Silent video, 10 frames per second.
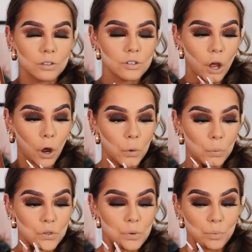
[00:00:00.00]

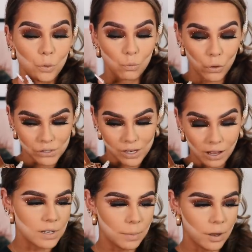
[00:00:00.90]
toned
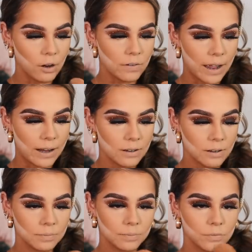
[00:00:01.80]
bronzer. Dip her in.
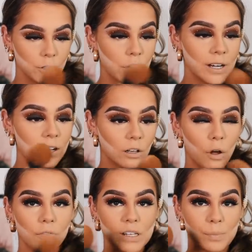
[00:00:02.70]
You don't need a
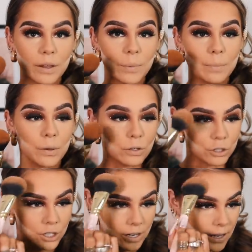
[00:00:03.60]
lot of this, by the way, because
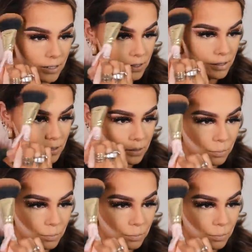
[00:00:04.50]
she is